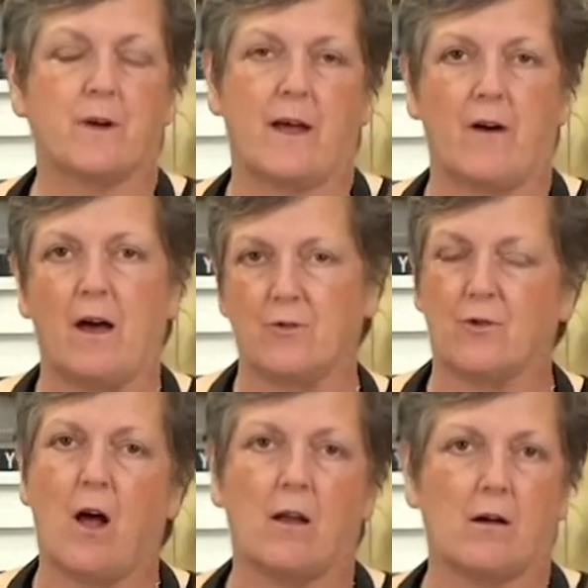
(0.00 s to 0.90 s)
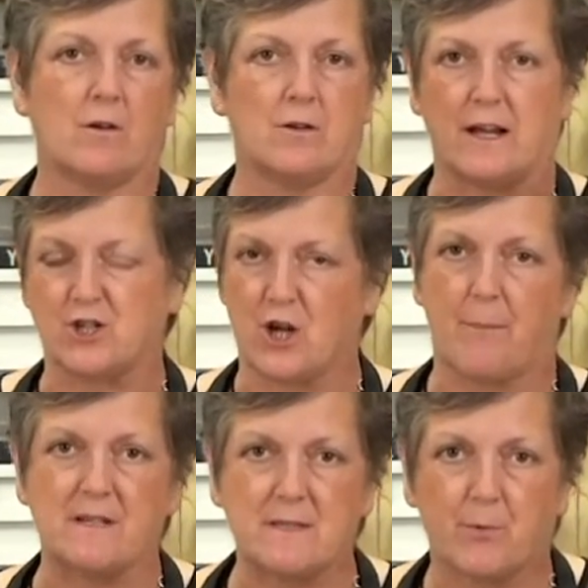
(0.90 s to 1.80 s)
We're gonna have a one hundred dollar like
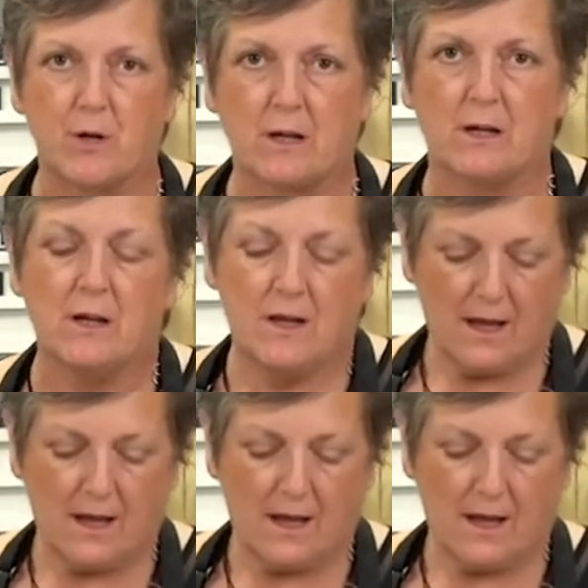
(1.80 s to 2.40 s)
shopping spree.